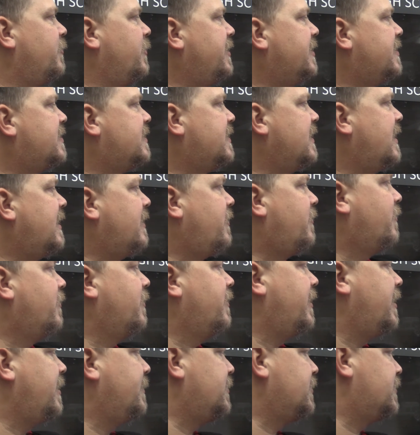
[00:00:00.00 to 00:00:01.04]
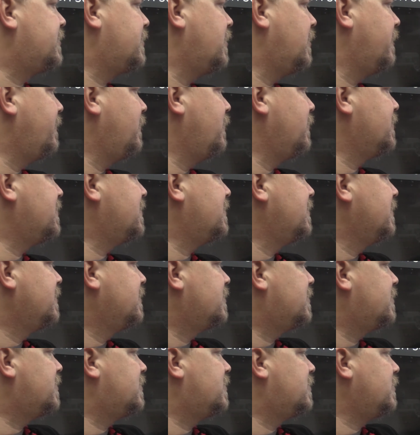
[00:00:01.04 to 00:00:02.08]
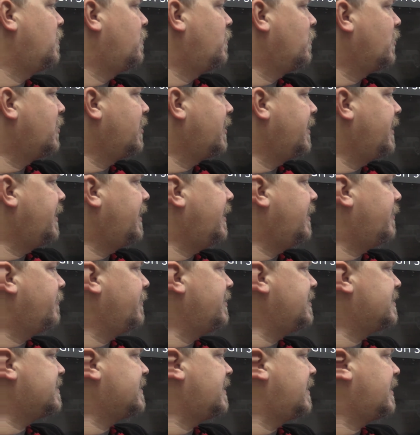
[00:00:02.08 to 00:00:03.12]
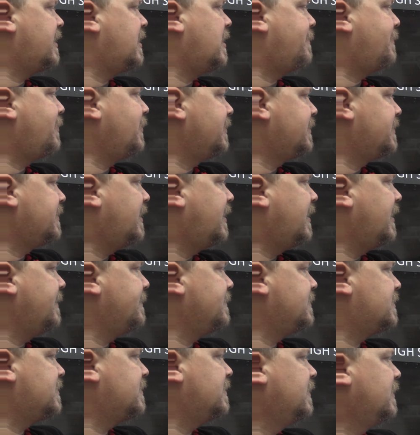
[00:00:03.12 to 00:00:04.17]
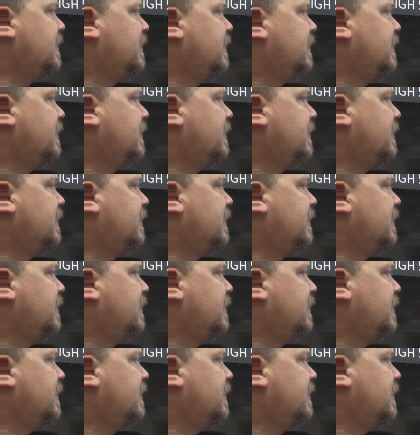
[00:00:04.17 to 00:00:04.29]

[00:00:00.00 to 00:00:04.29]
reset or enable servos so we're going to hit reset a couple of times